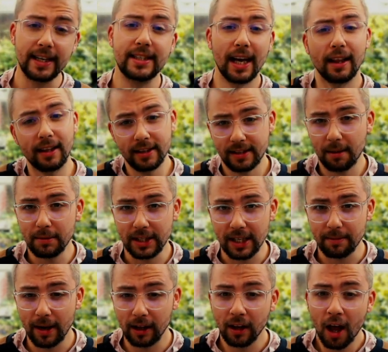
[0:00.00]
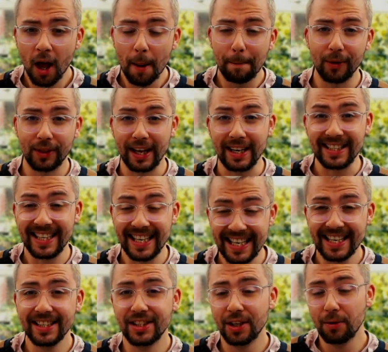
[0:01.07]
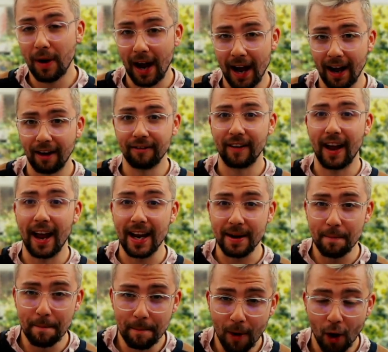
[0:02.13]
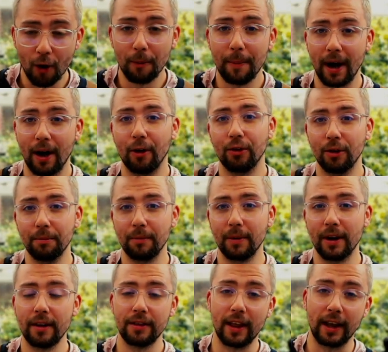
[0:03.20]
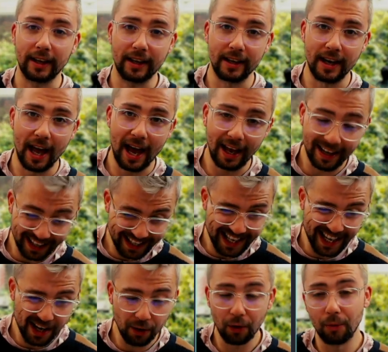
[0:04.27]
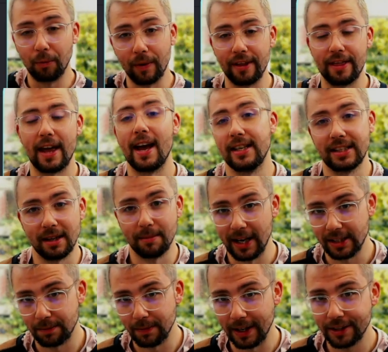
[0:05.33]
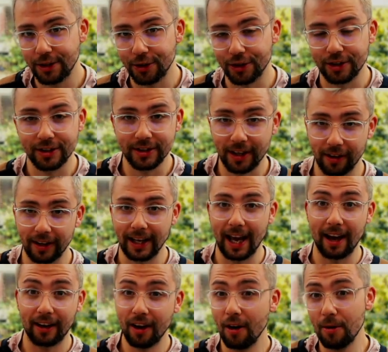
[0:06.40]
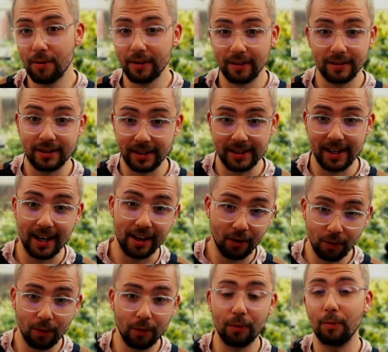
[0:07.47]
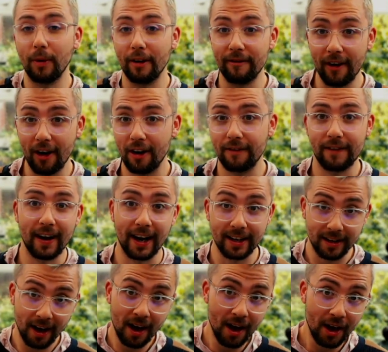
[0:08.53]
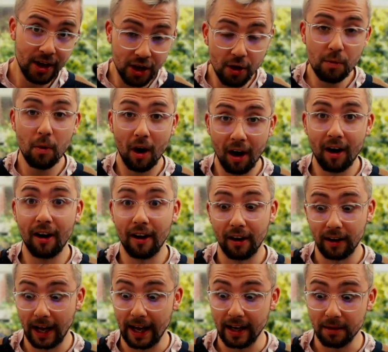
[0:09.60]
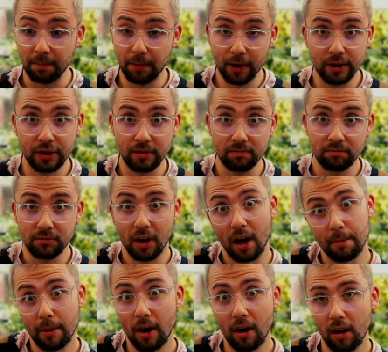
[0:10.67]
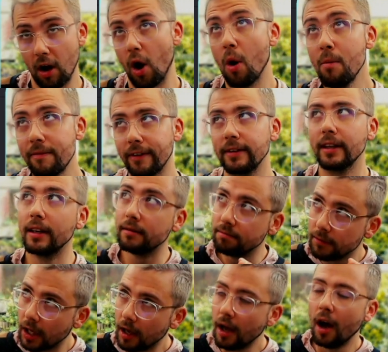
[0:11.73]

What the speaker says: Exactly the same as email, but they need to have a mobile number that can deal with SMS messages, because they're going to get a code to say, cool, we're verified. You are a person, not a bot, hopefully.